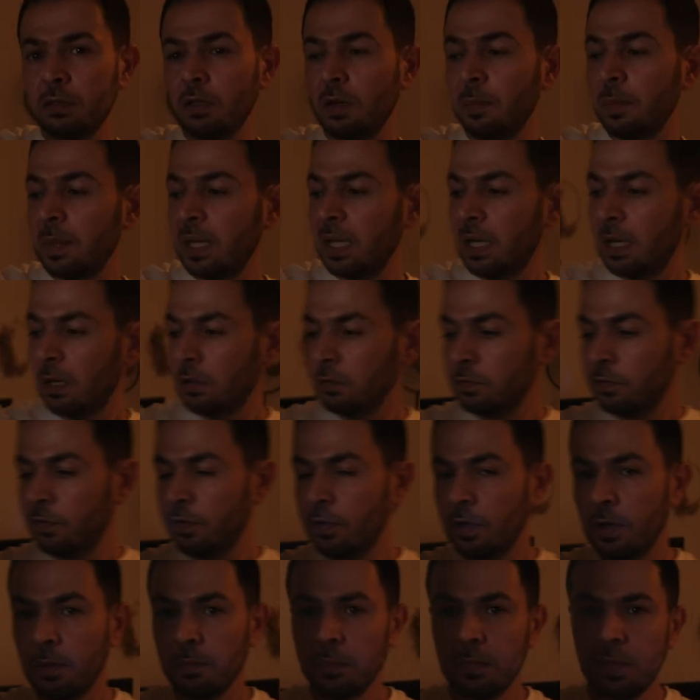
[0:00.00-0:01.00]
coming out
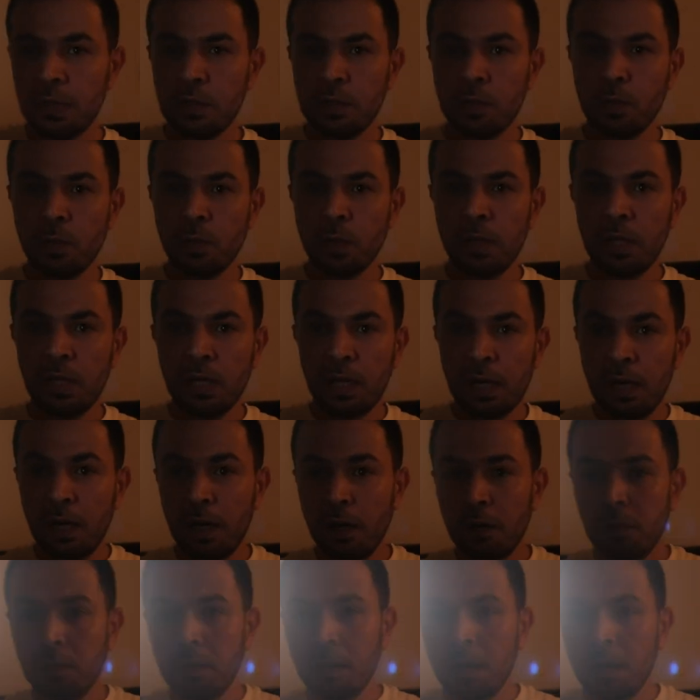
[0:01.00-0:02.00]
from this one now.